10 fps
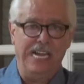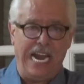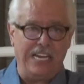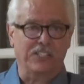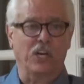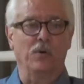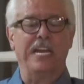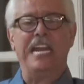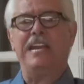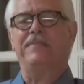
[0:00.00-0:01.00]
And so
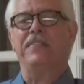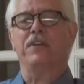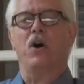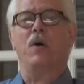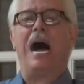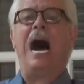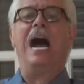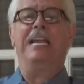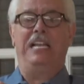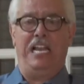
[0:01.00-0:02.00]
even though
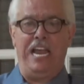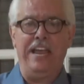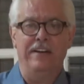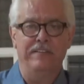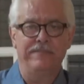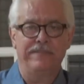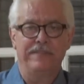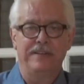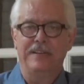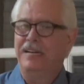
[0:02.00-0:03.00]
I live,
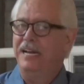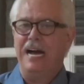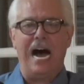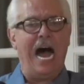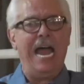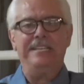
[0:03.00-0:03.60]
I